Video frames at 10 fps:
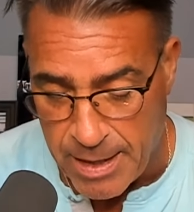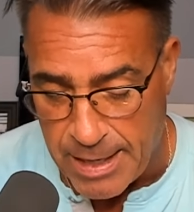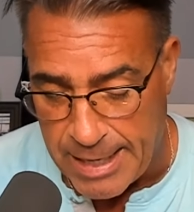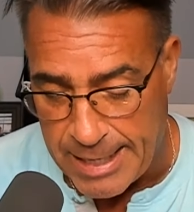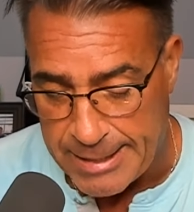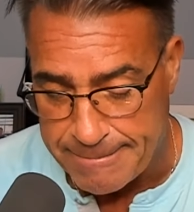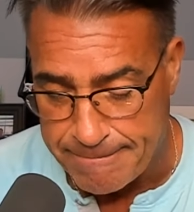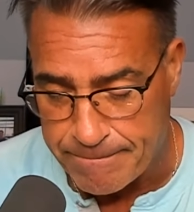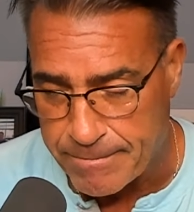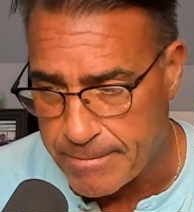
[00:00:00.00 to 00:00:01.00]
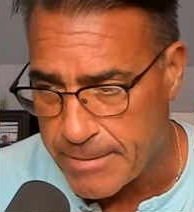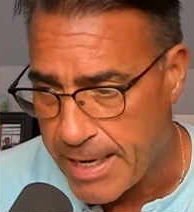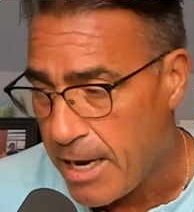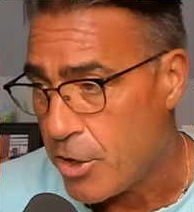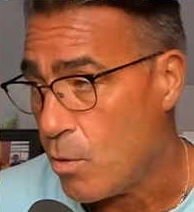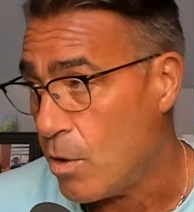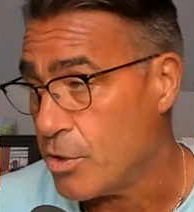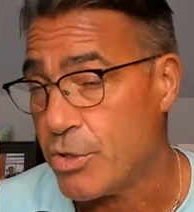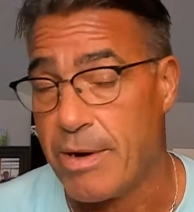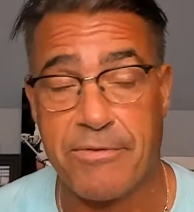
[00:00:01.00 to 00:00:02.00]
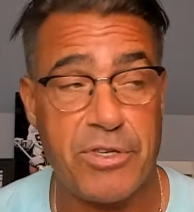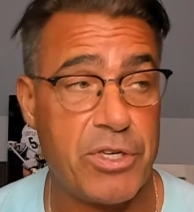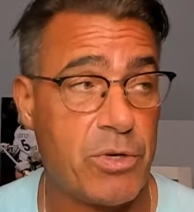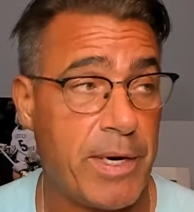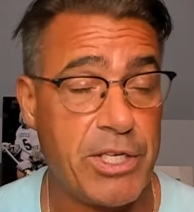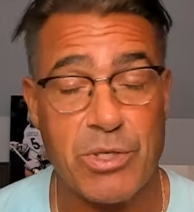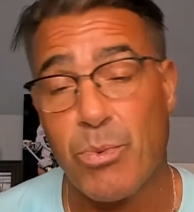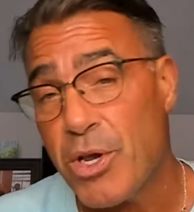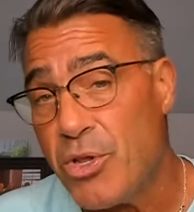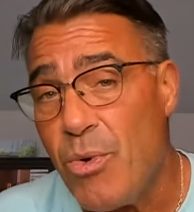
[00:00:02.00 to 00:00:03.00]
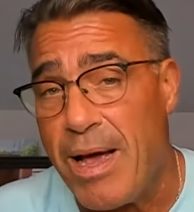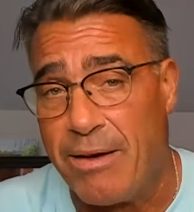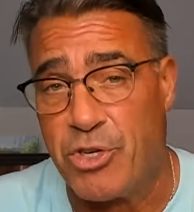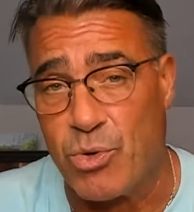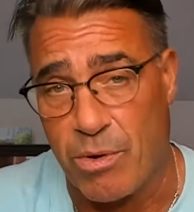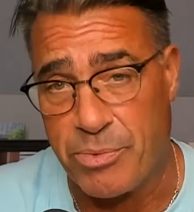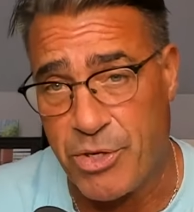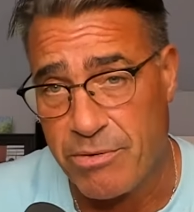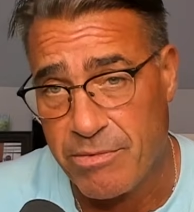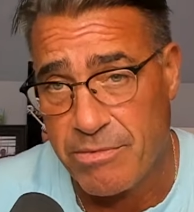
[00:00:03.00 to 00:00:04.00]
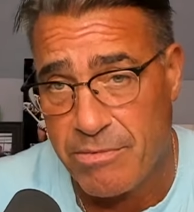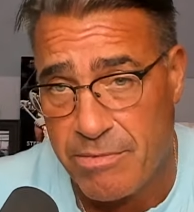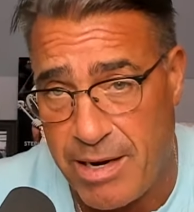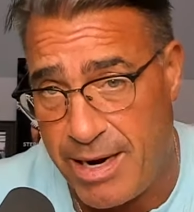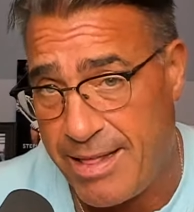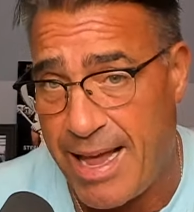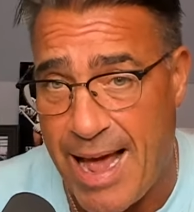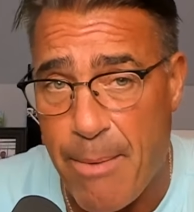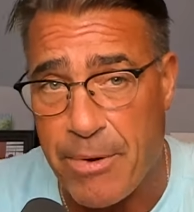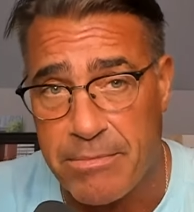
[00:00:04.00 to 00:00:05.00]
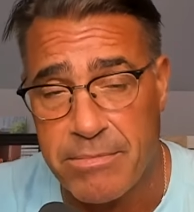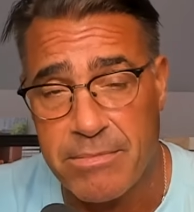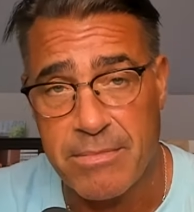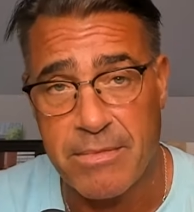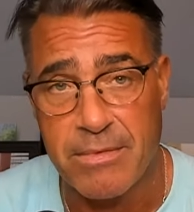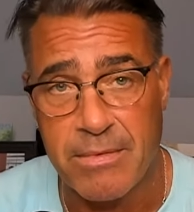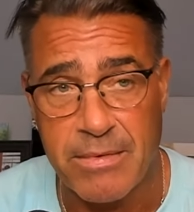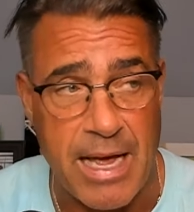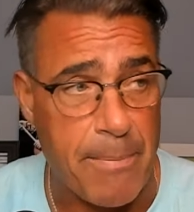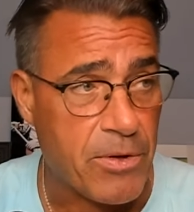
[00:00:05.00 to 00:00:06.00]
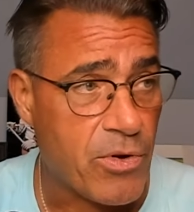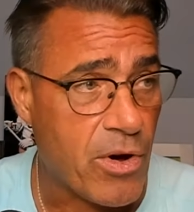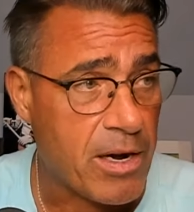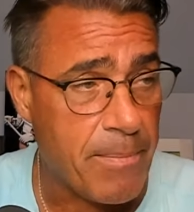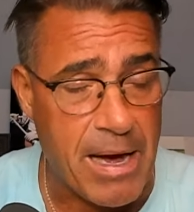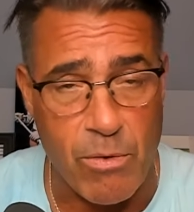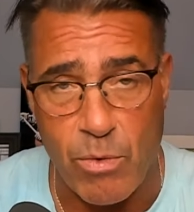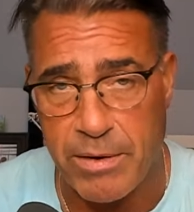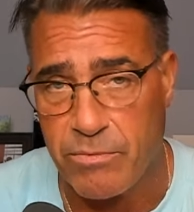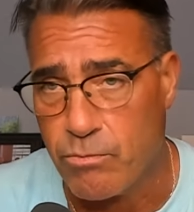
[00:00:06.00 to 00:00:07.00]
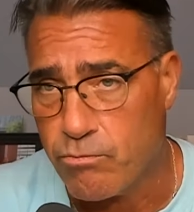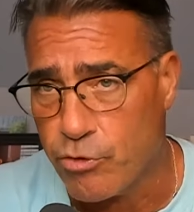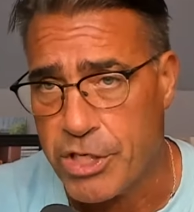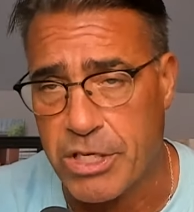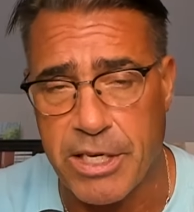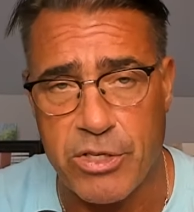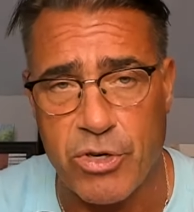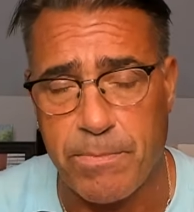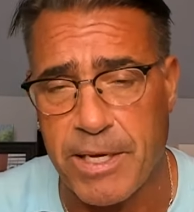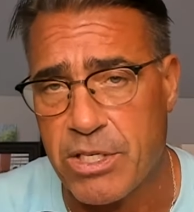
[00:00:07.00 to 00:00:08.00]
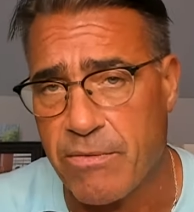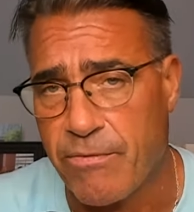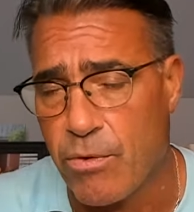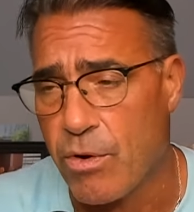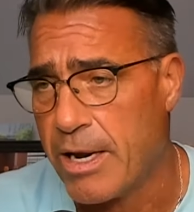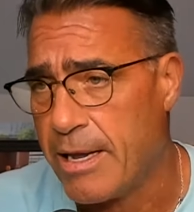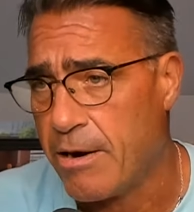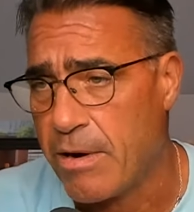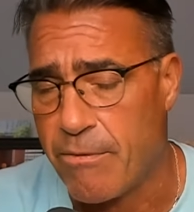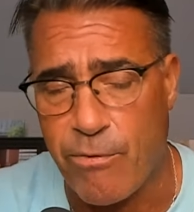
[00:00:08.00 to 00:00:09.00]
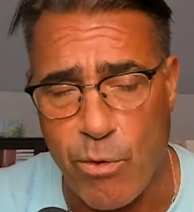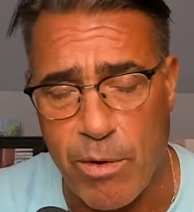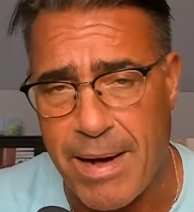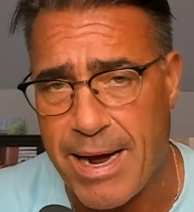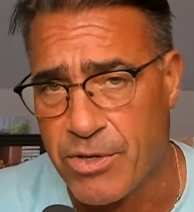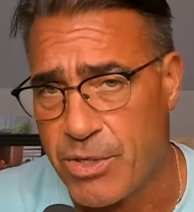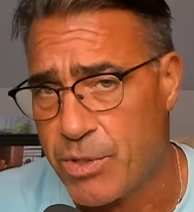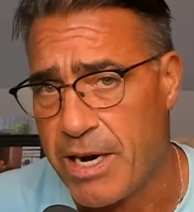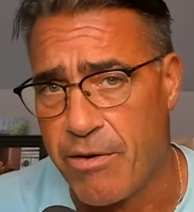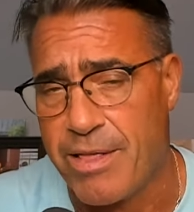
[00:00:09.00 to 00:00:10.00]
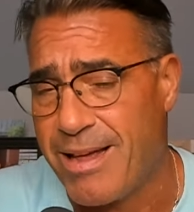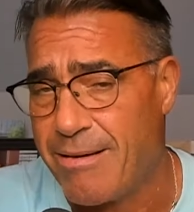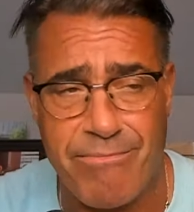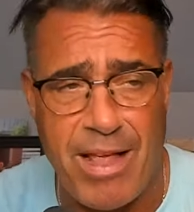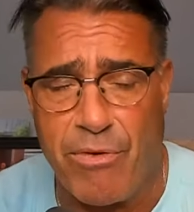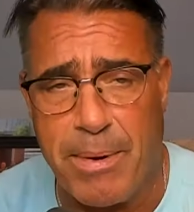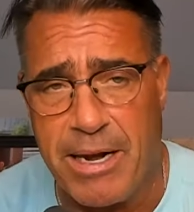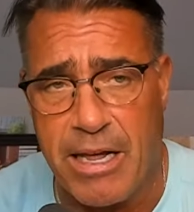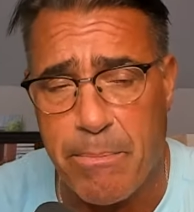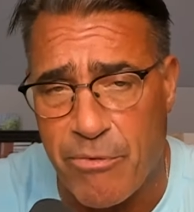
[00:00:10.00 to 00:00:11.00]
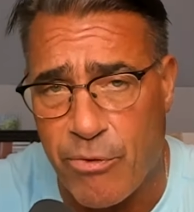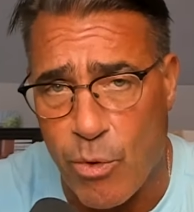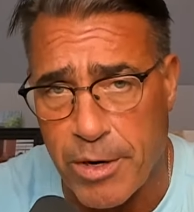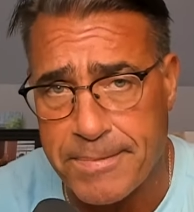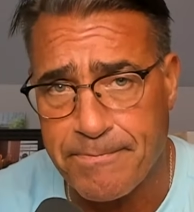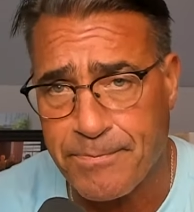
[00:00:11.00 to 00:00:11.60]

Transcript: You also have situations where you do have storms and they happen. Talk about what recently took place in Florida in around Fort Myers. There's an area that never been hit before,